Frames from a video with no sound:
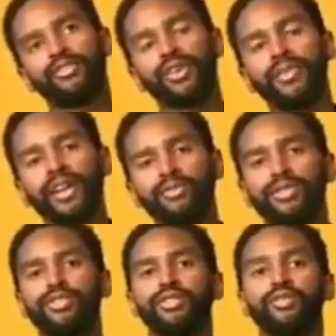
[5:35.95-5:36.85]
DREAM Act
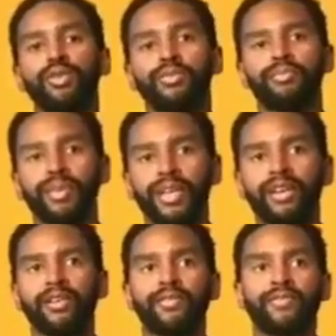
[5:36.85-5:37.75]
would do would
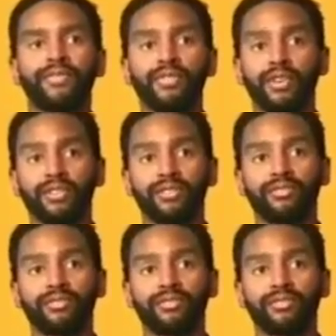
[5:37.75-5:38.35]
be a